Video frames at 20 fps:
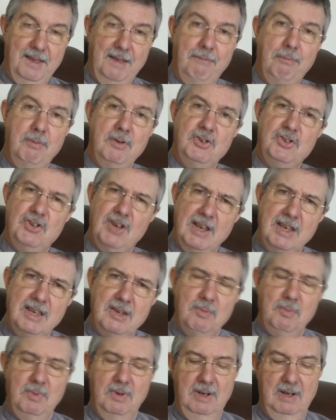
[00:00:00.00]
If we
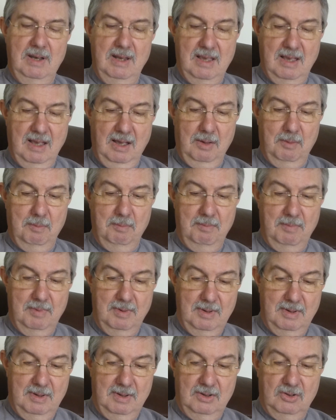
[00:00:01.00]
genuinely come
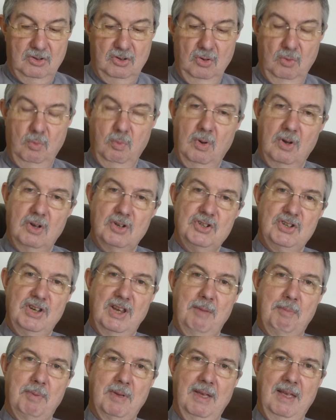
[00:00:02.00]
to
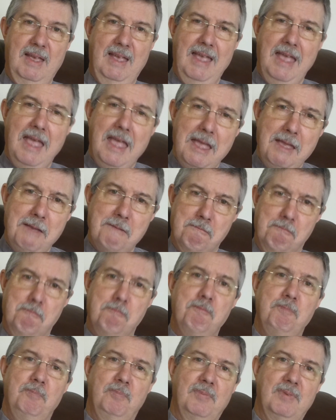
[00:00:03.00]
worship
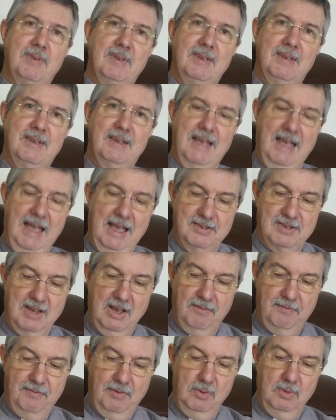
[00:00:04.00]
him as
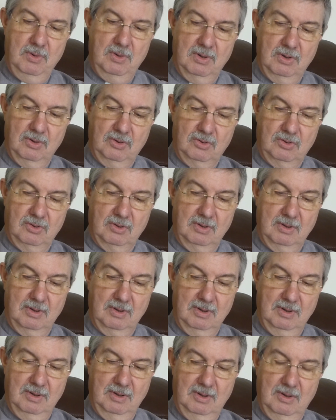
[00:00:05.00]
our focus,
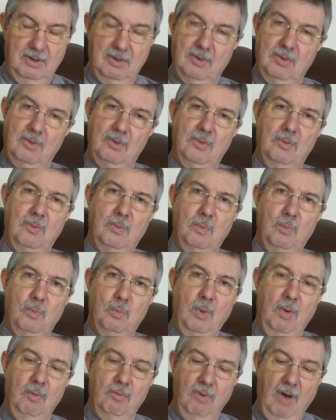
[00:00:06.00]

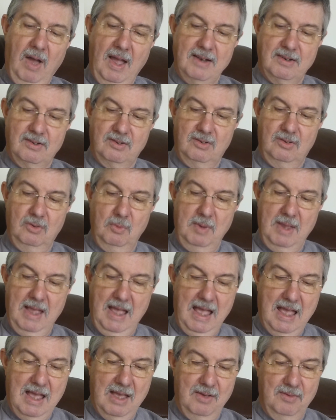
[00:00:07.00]
what right do we
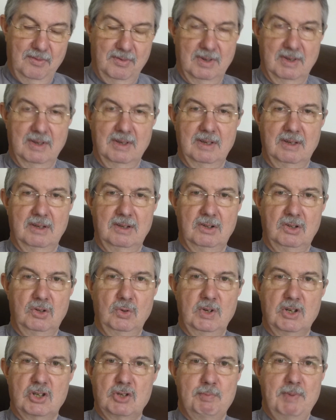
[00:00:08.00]
have
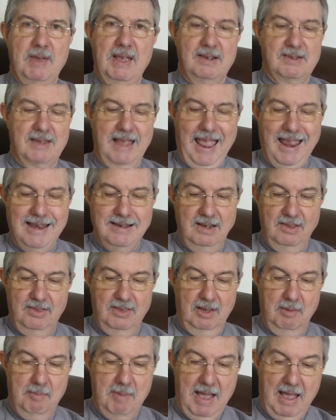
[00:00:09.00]
to expect
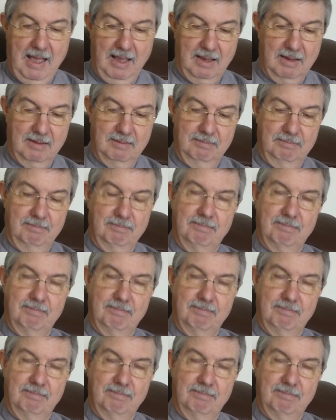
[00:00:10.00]
anything back?